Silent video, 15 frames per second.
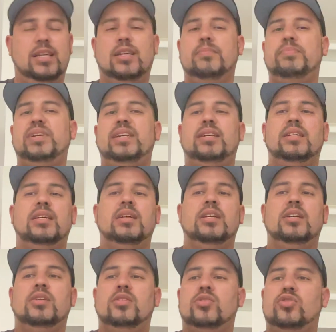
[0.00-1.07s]
It could be
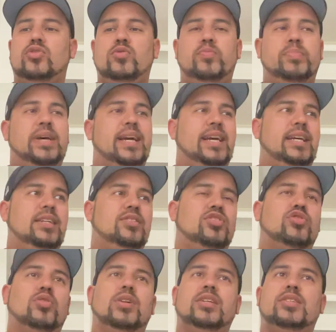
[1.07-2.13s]

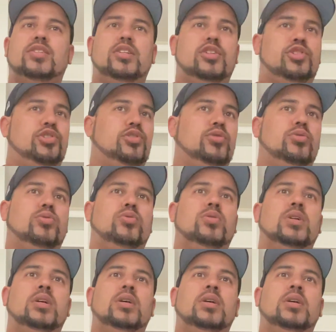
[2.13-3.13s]
toothpaste, toilet tissue,